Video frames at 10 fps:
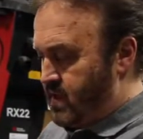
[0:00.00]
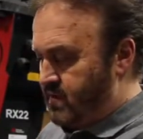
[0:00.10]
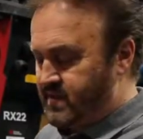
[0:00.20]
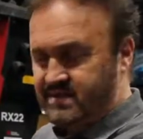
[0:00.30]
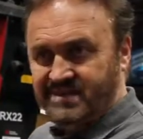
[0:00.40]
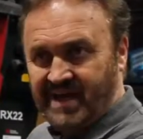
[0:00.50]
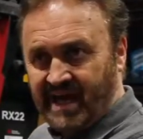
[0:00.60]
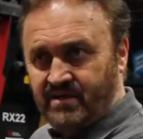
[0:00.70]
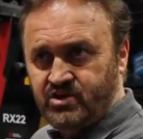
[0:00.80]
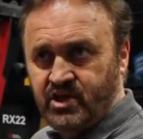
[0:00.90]
this
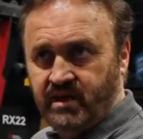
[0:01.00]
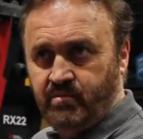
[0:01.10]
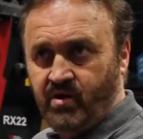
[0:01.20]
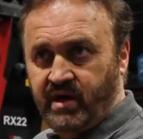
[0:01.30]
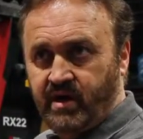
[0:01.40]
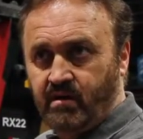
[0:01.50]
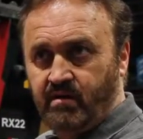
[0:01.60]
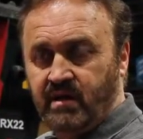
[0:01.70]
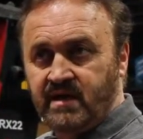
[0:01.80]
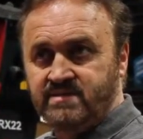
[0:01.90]
gas chamber
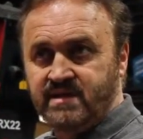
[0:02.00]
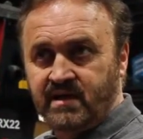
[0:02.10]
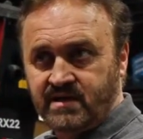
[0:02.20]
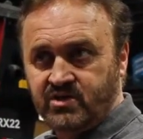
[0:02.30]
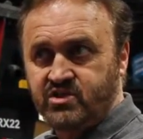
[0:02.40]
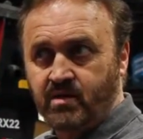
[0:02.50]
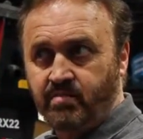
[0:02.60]
here is the additional